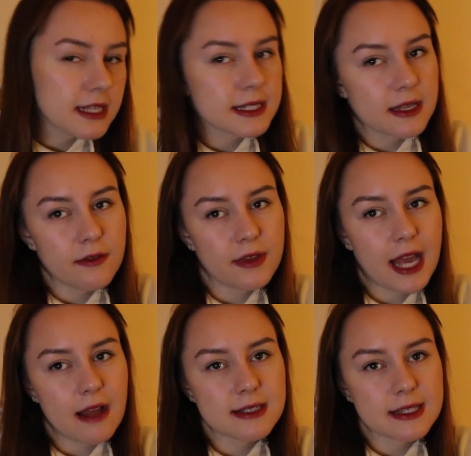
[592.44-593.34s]
So if you
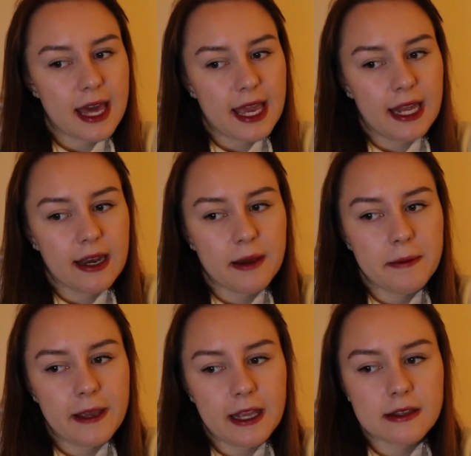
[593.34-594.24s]
counter that in, I
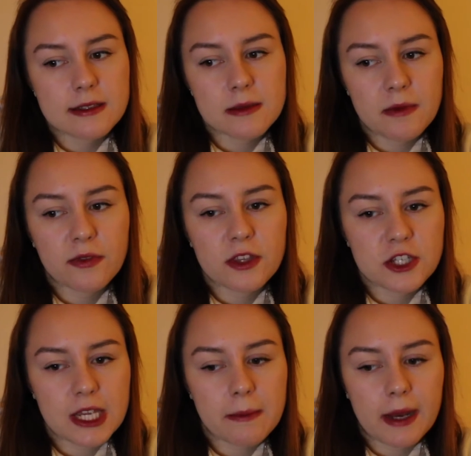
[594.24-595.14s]
mean, some of the
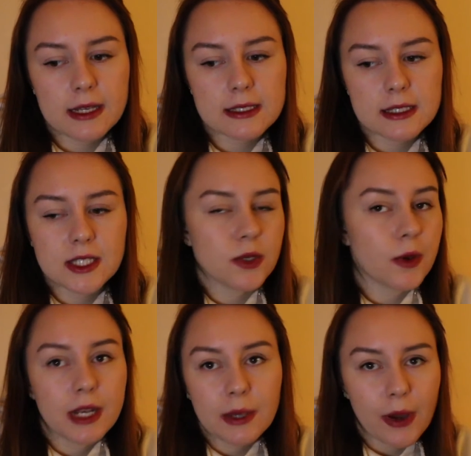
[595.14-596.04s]
sheet masks you
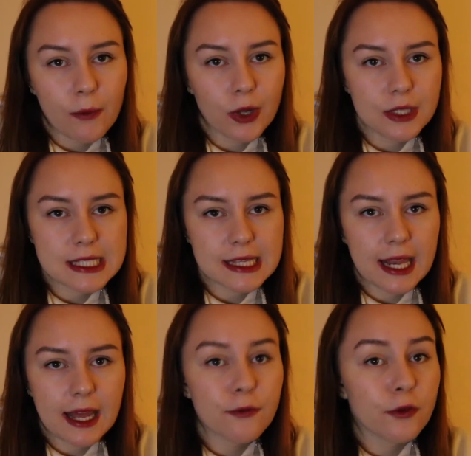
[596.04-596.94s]
only wear once and
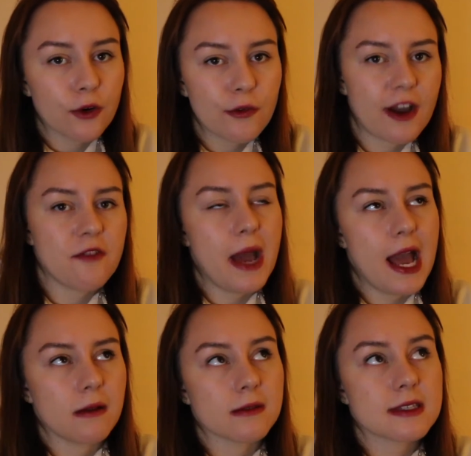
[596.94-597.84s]
they're like £4 or
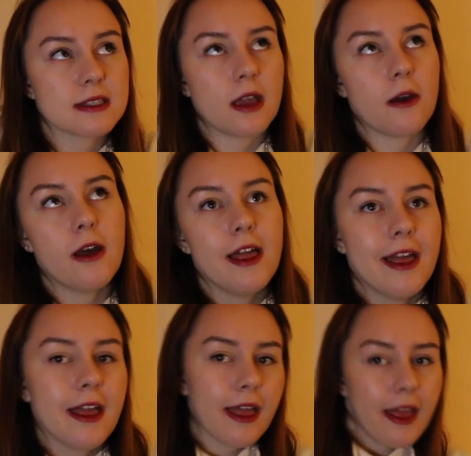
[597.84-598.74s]
£5, so
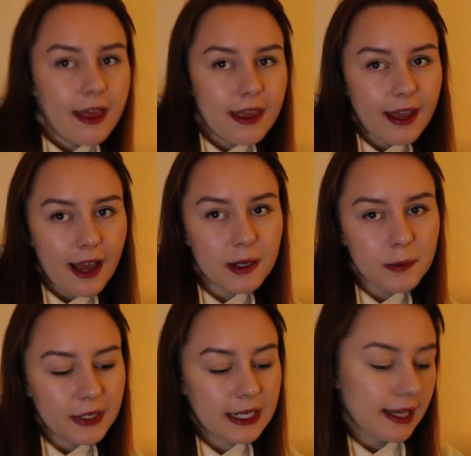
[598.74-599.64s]
you kind
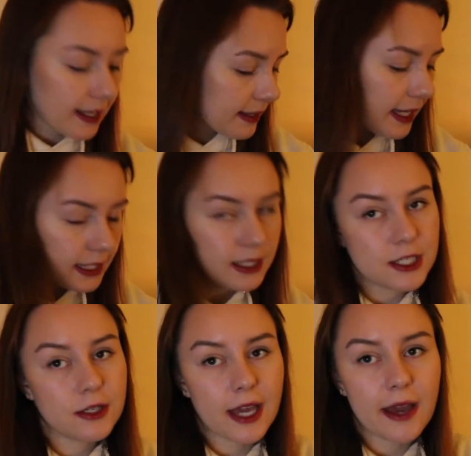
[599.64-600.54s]
of put it like that,
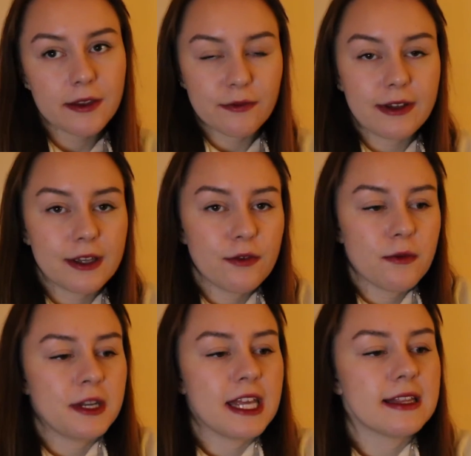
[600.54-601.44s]
usually you get value
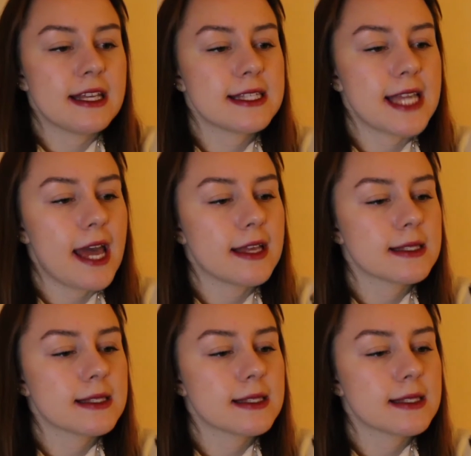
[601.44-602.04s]
for money in this set.